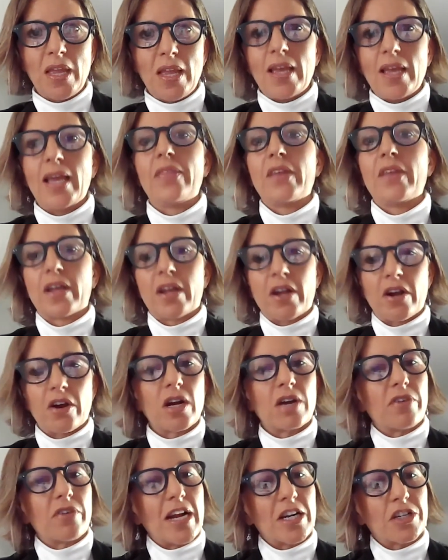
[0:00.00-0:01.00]
And
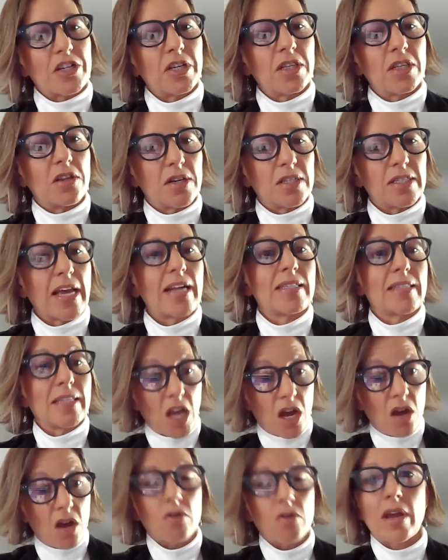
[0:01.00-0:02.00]
therefore, a
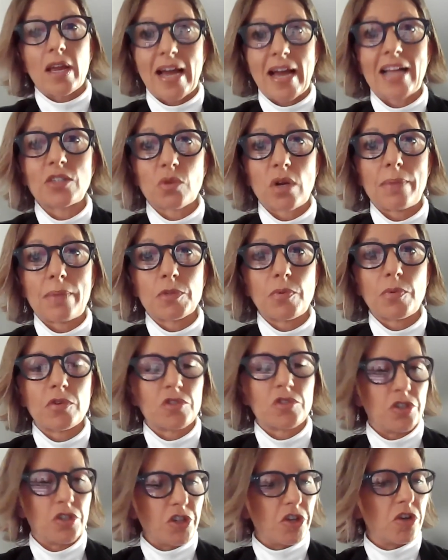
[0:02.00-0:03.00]
psychologist or some
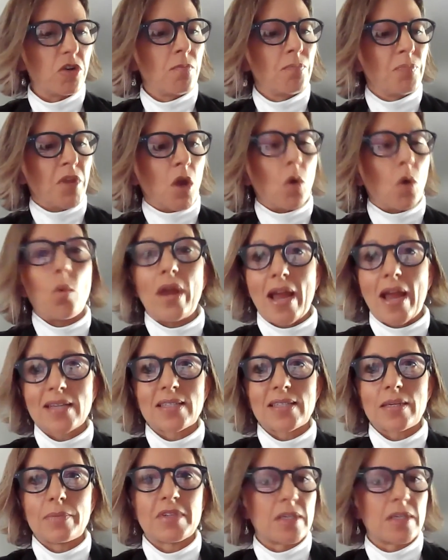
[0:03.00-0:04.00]
kind of professional will
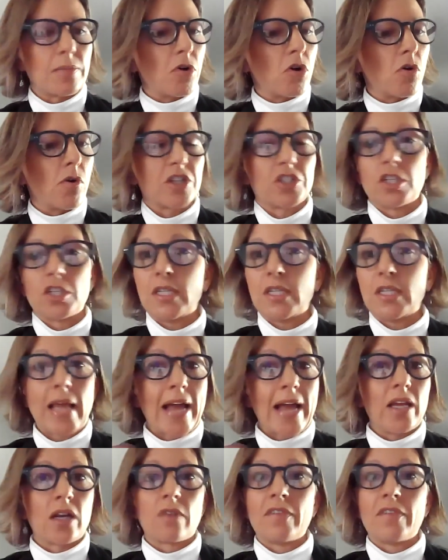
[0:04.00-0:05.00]
actually help the
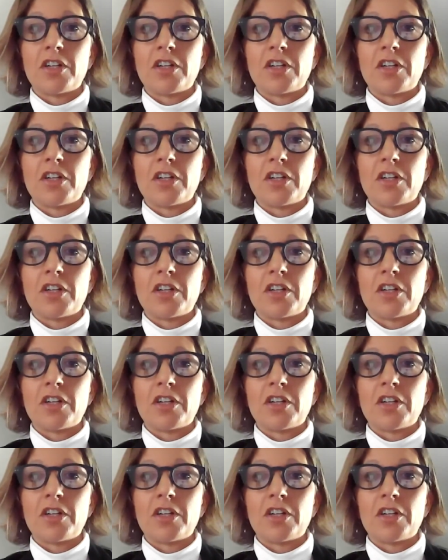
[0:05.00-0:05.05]
caregivers